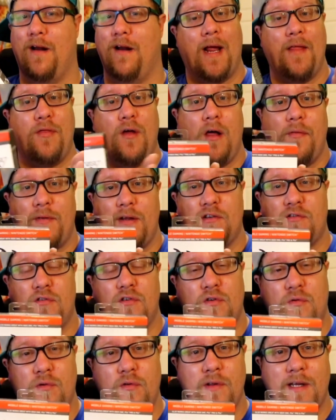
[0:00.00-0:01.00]
But I thought these
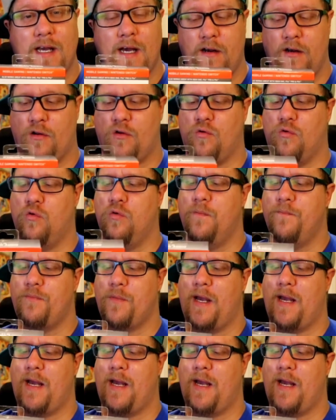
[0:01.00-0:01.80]
looked really kind of cool,